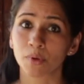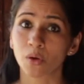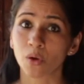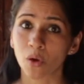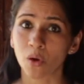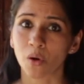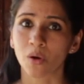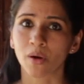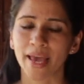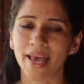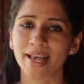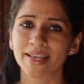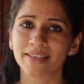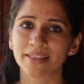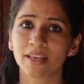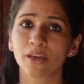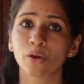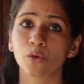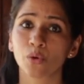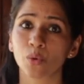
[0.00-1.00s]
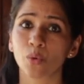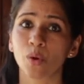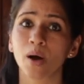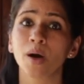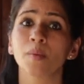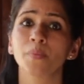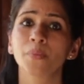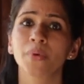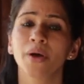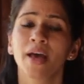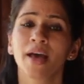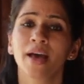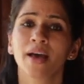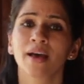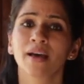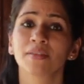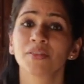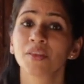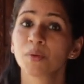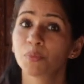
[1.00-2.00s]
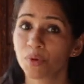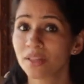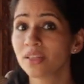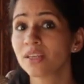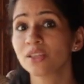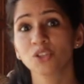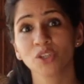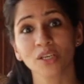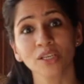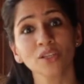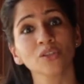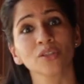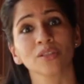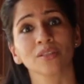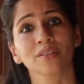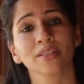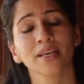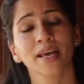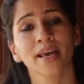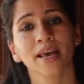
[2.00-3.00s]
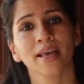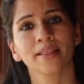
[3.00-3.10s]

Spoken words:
along as they grow up, the breathing changes.